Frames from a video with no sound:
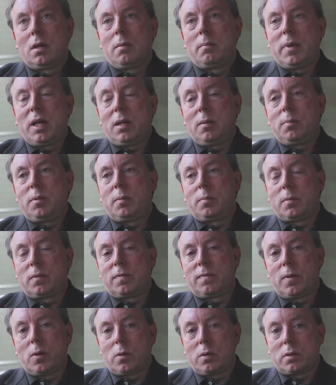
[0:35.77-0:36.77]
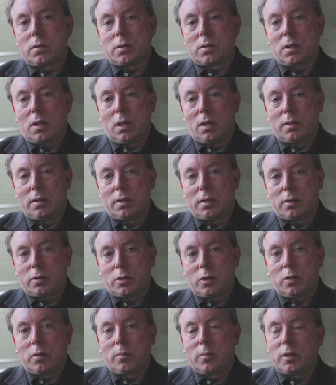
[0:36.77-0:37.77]
Many people focus on the
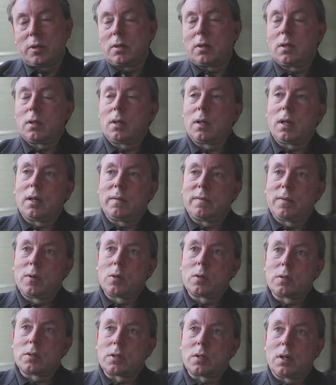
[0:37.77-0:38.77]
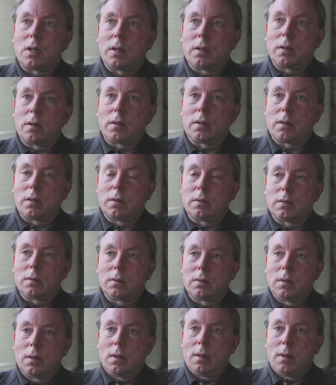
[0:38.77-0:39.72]
internment and focus on the